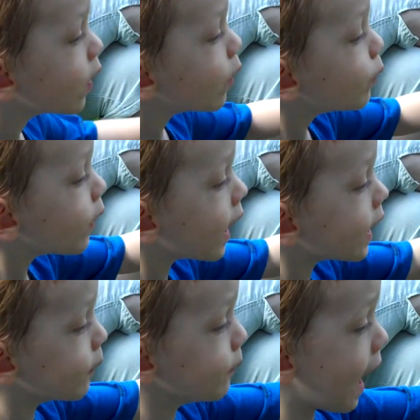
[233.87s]
here, are wait
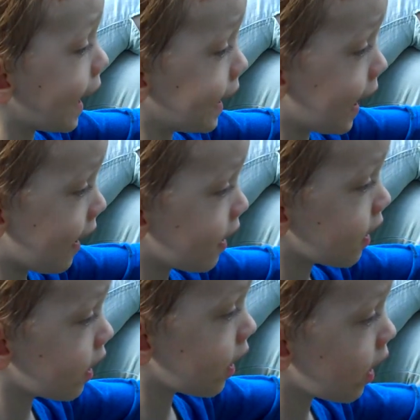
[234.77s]
we? Wait a minute.
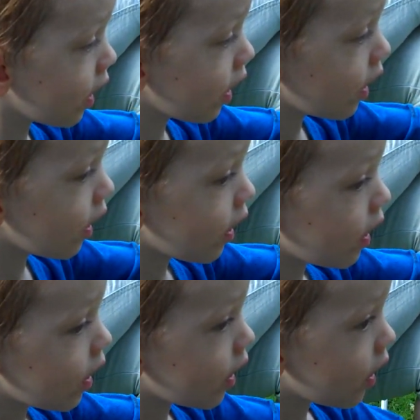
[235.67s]
What happened to my
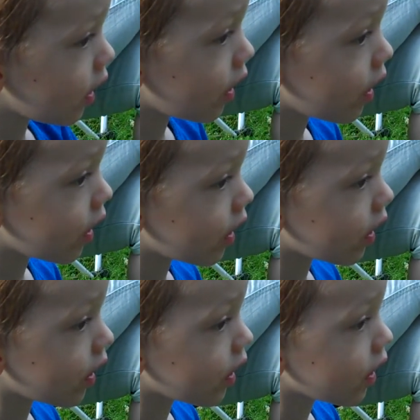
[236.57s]
fire?
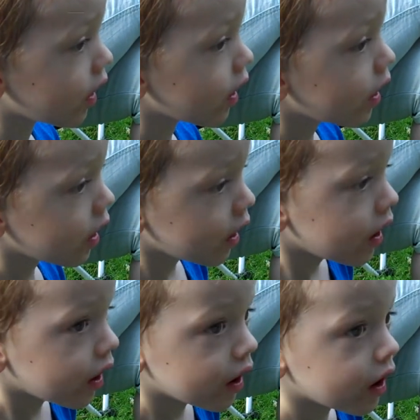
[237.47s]
How
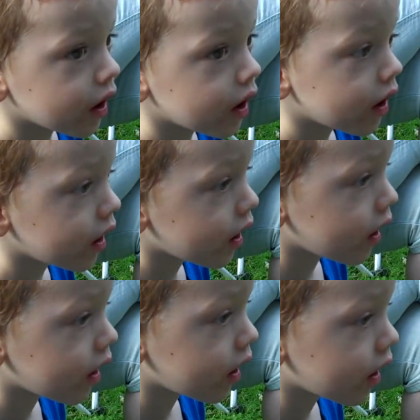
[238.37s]
come it keeps going out? I'm